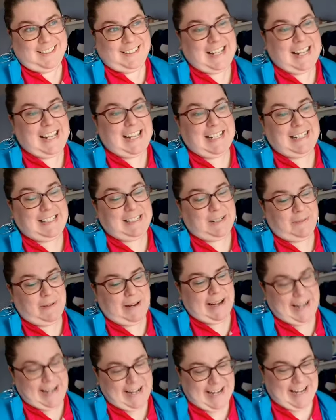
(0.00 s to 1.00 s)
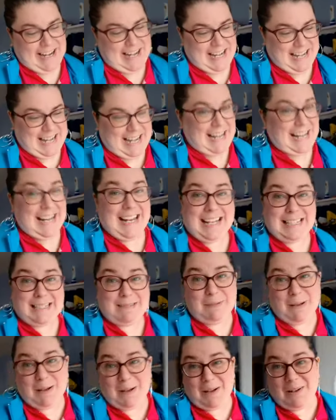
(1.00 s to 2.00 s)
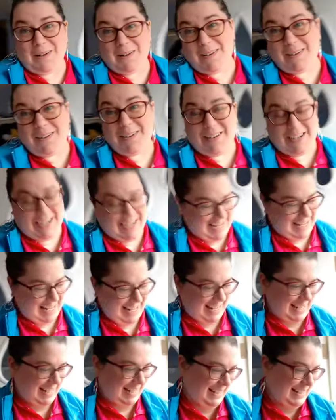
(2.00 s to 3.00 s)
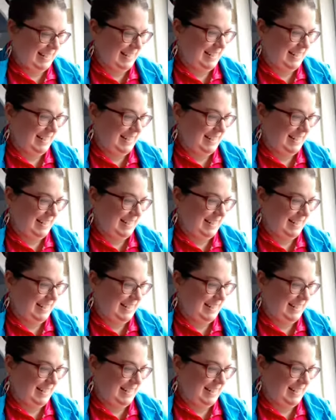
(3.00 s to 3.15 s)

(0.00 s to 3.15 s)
It's raining, it's pouring.